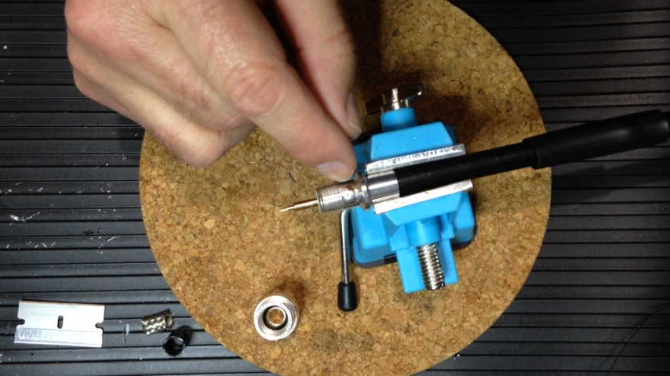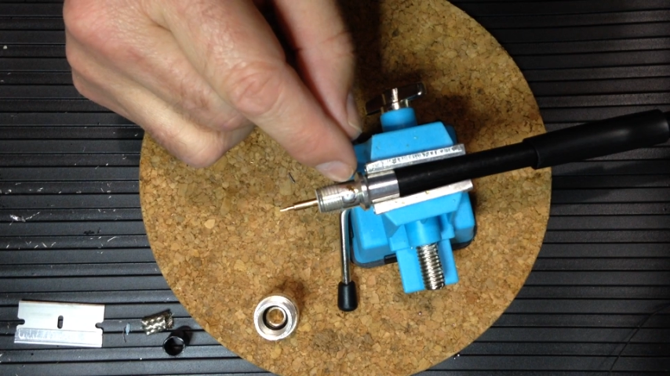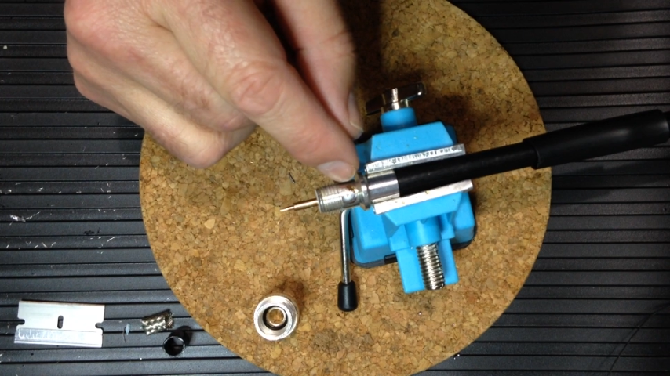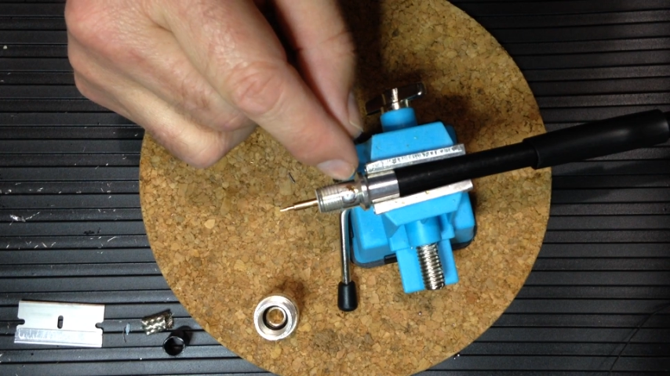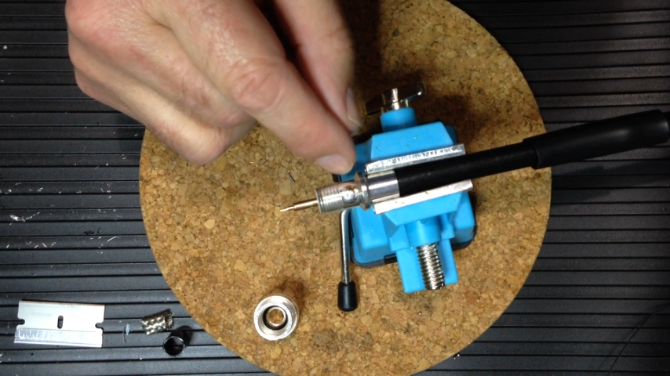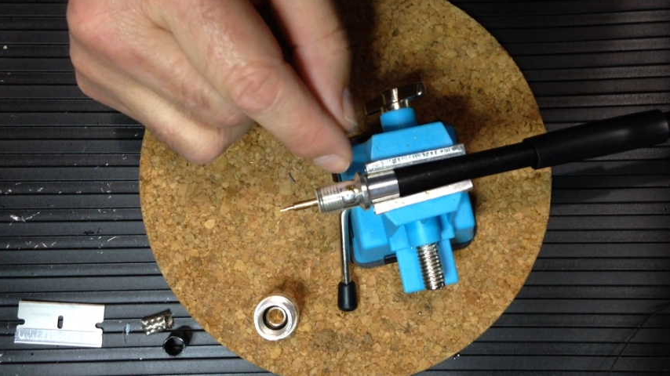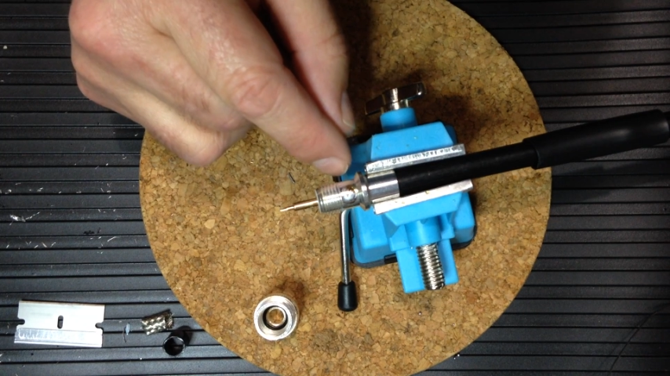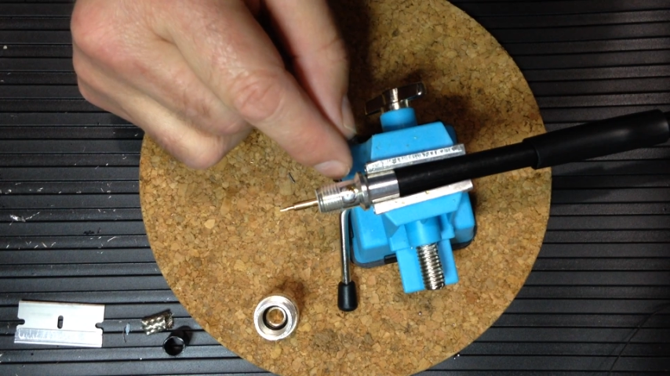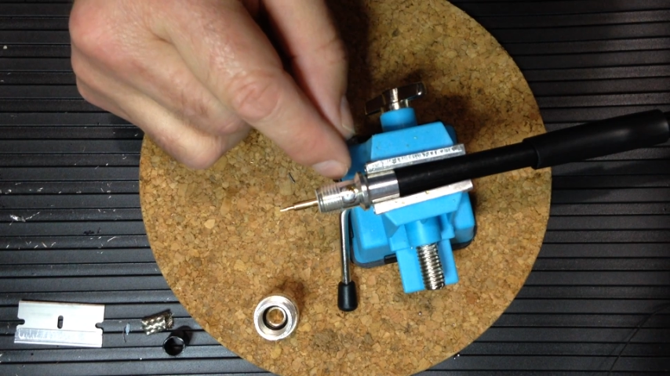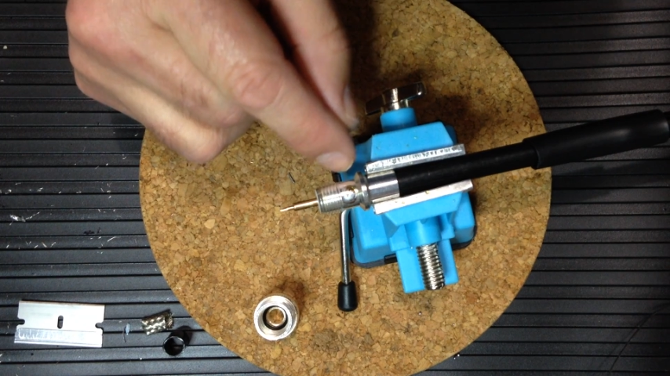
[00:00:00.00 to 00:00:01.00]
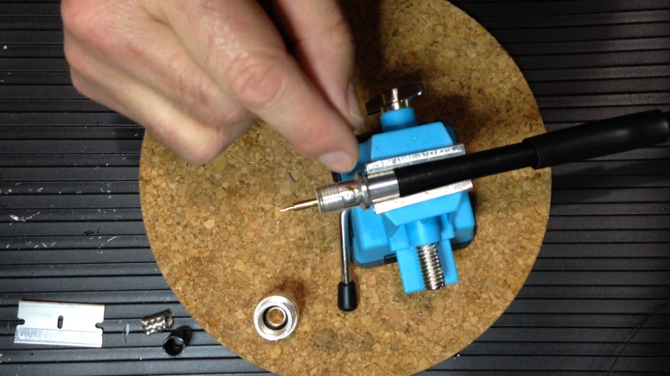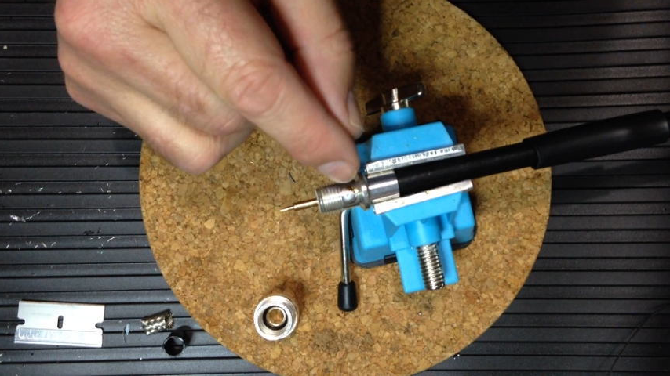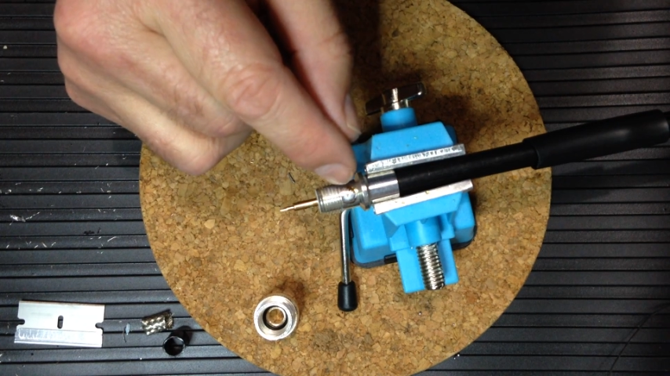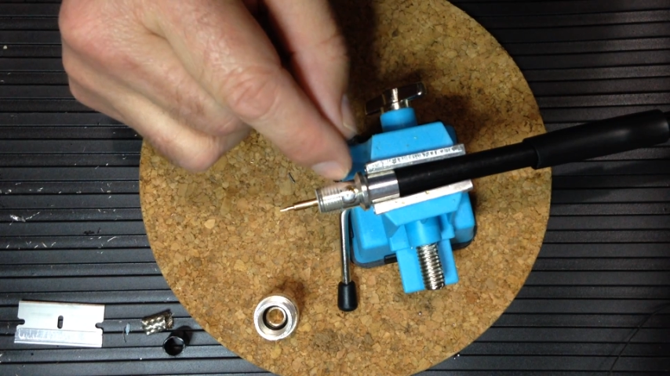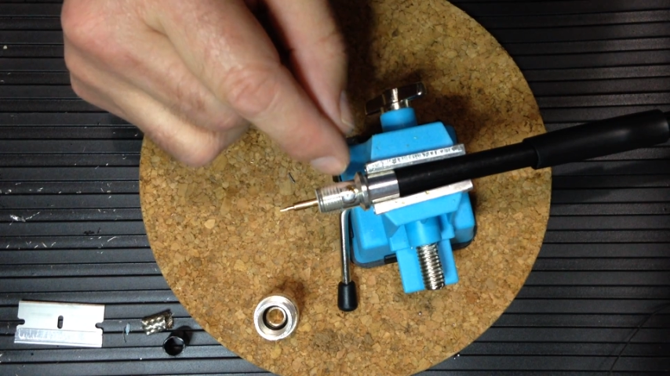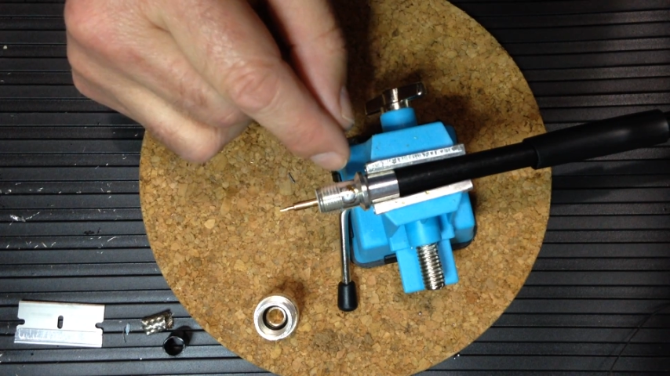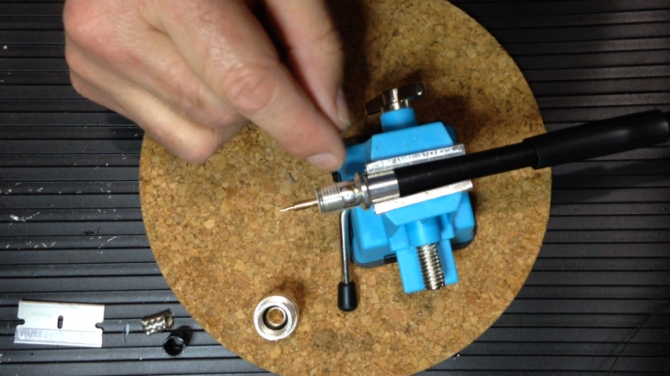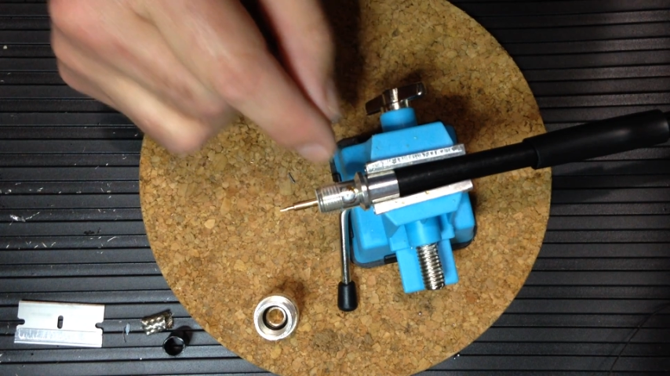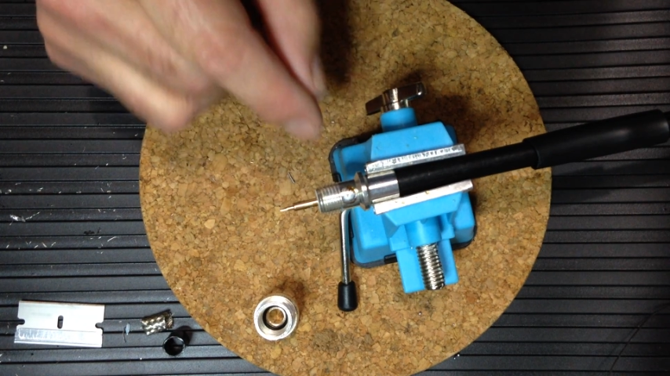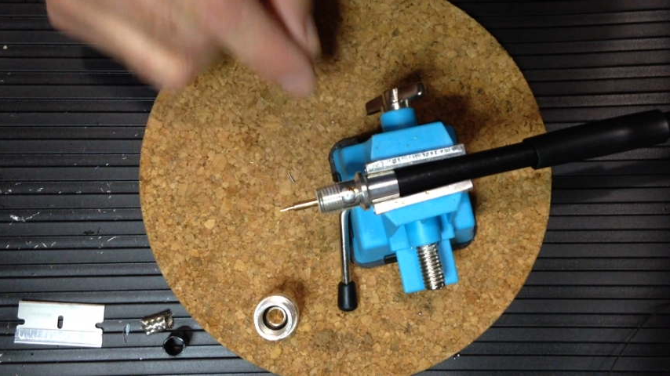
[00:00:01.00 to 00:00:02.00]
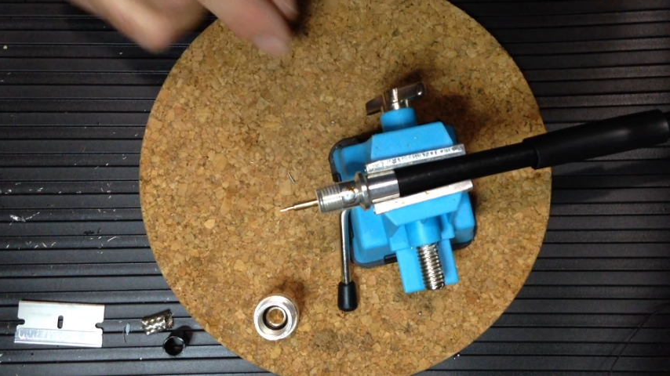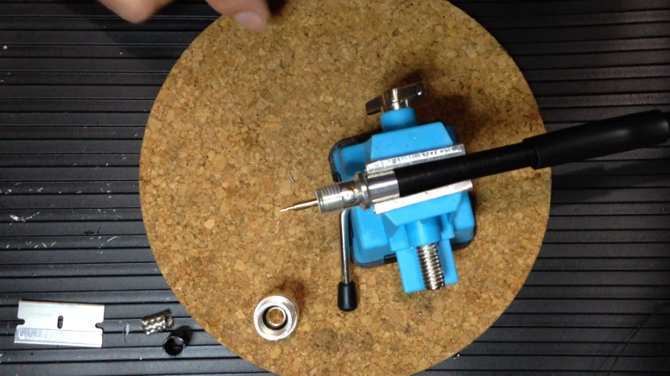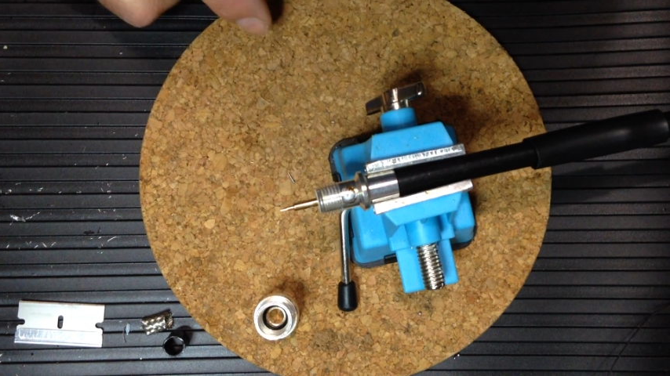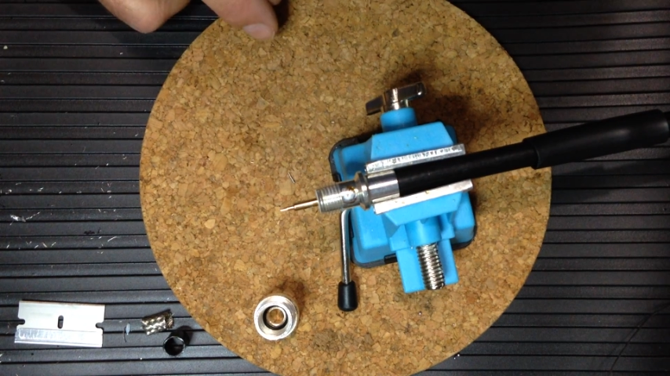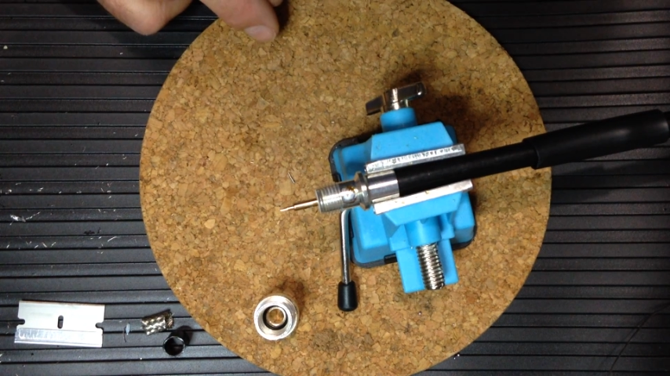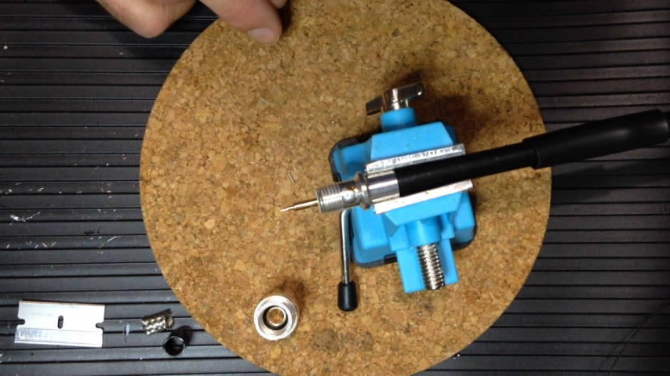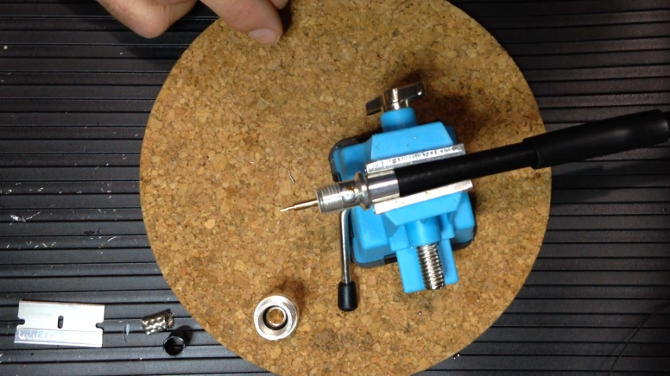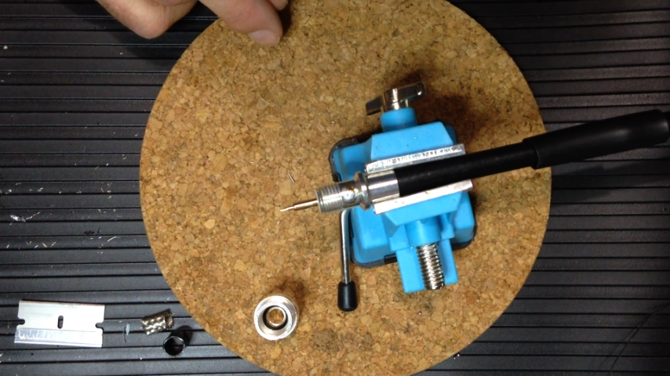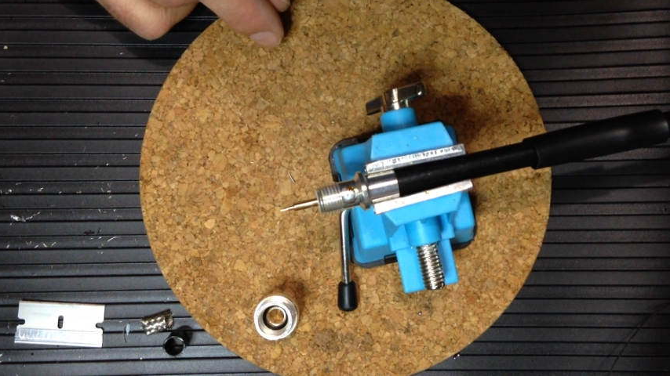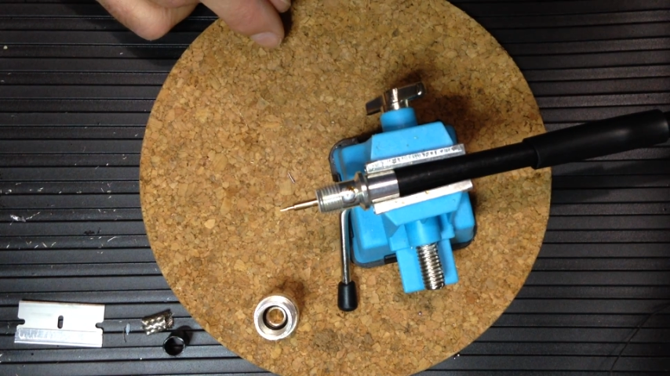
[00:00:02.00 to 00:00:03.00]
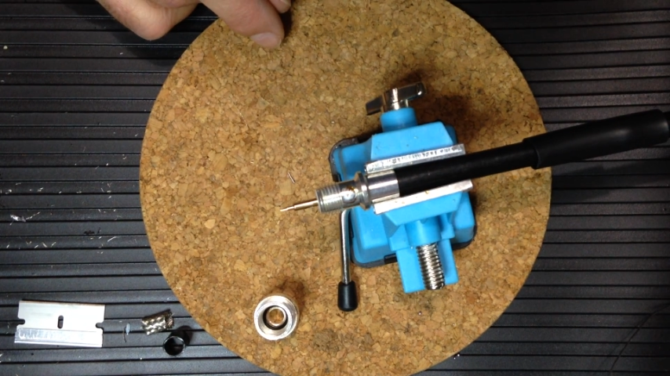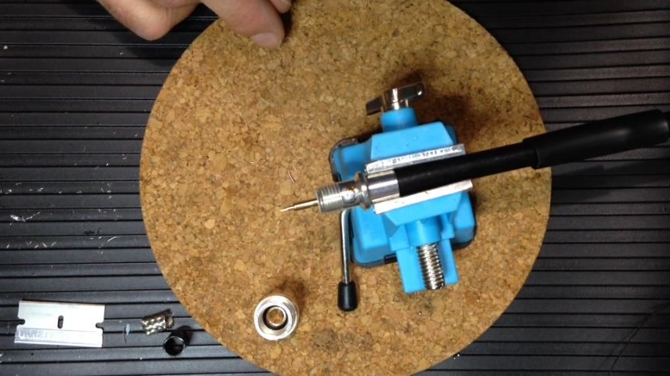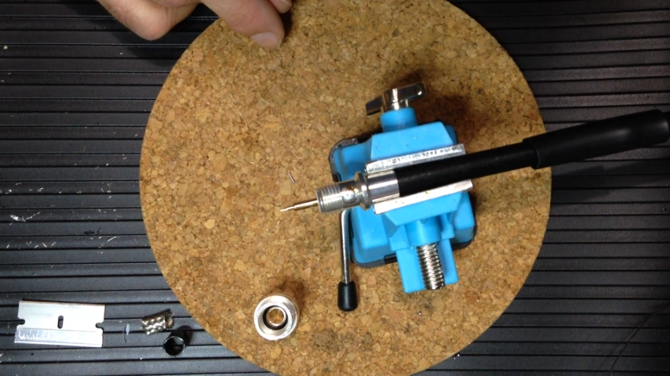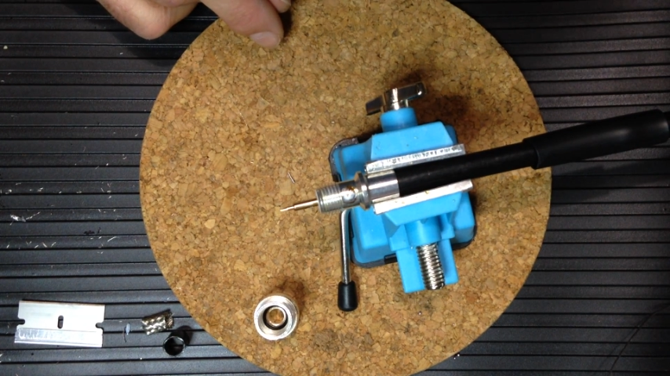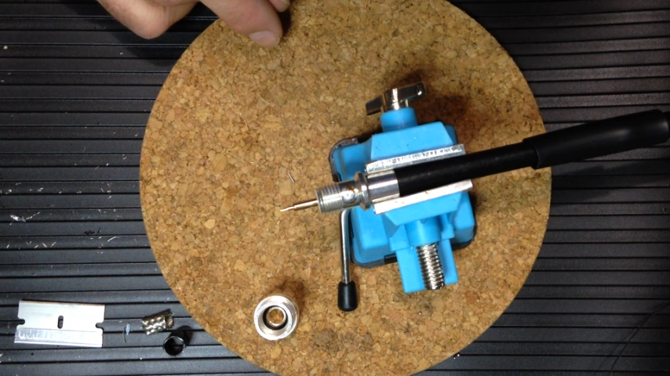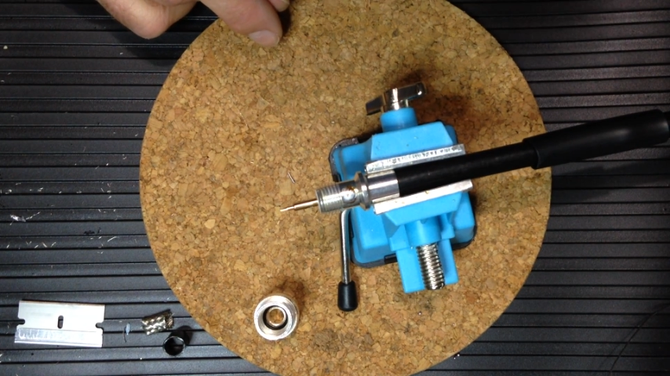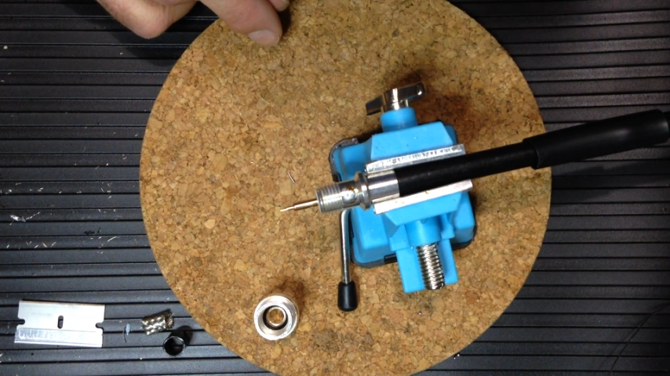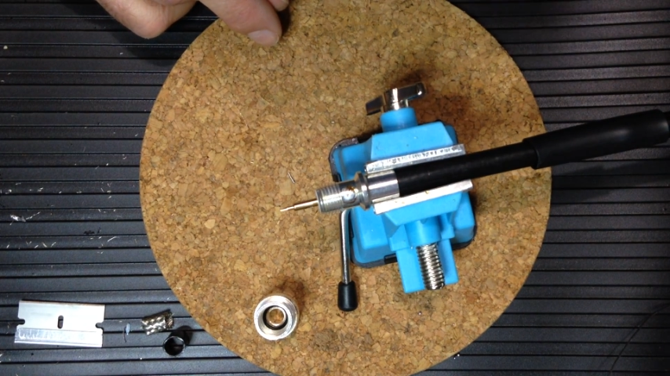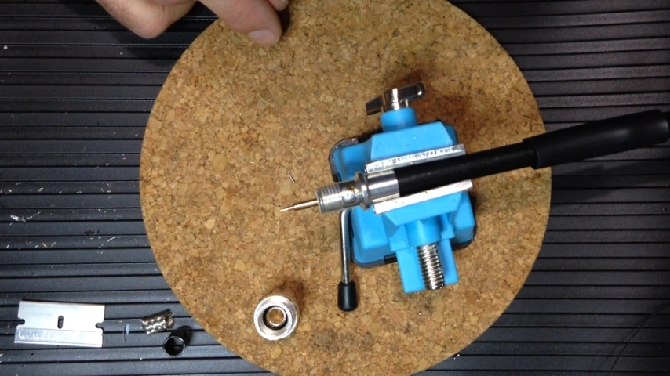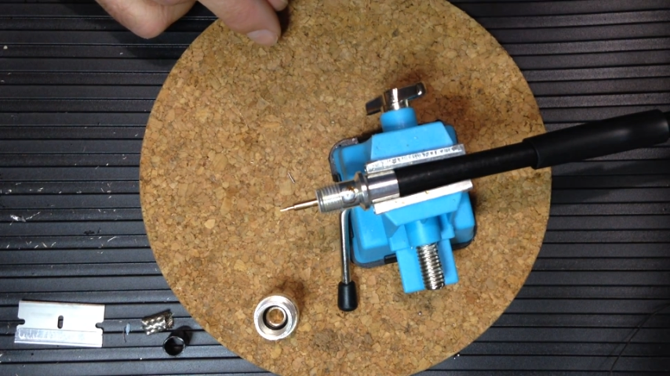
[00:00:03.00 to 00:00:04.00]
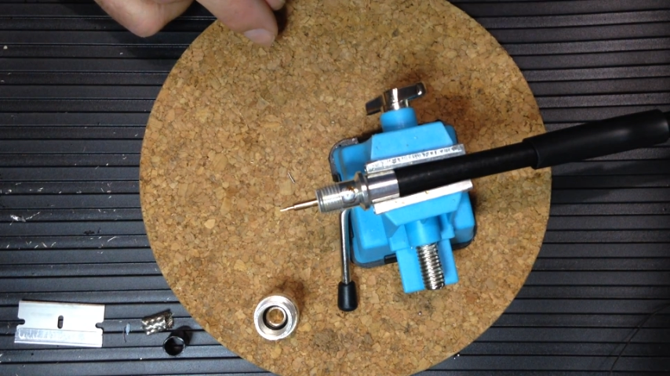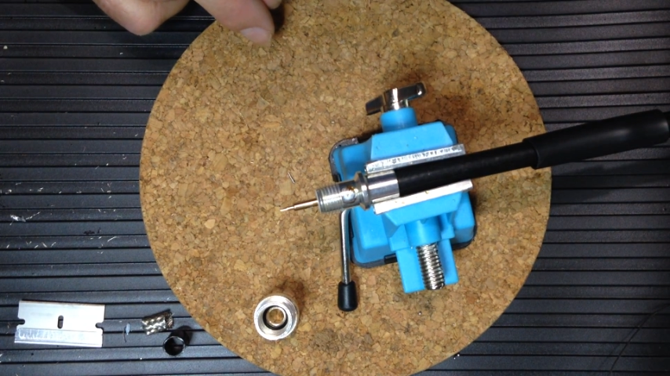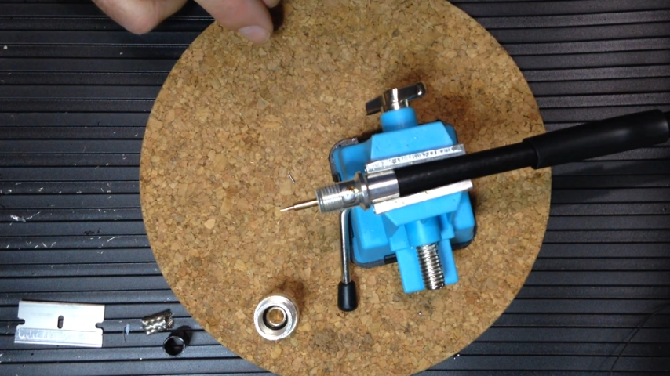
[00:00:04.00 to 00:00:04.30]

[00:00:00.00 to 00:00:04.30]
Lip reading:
Nobody's mouth can be seen.